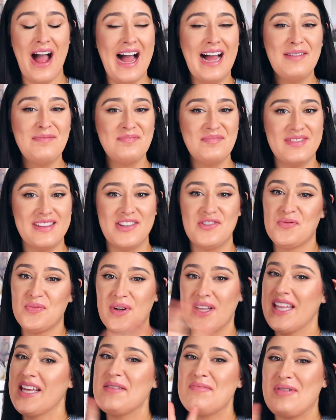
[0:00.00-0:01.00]
I'm
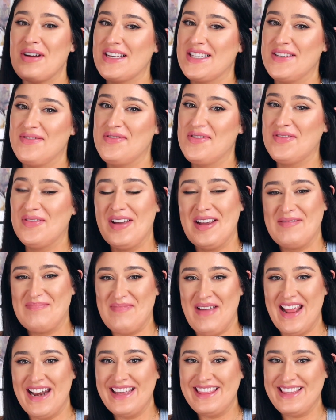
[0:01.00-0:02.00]
really impressed if you've like
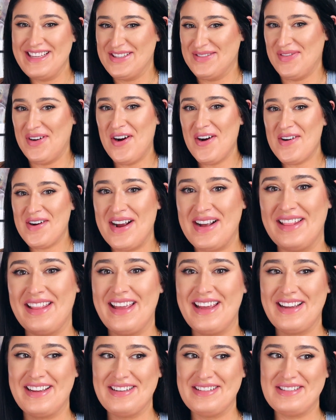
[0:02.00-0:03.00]
made it this far. I
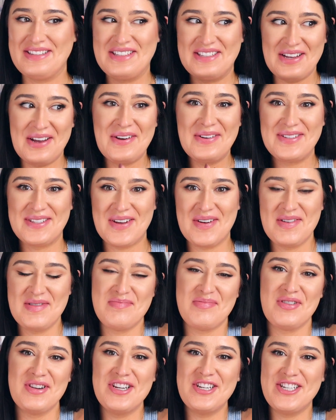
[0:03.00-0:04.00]
like so
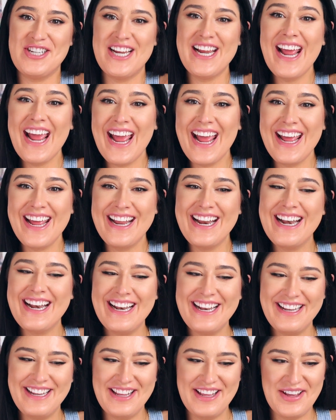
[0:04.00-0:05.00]
appreciate
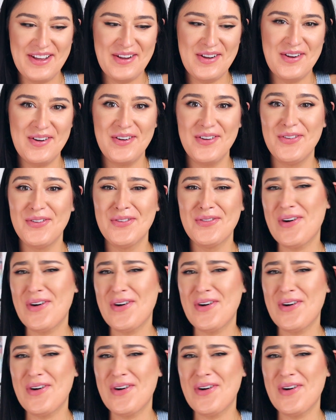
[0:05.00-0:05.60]
you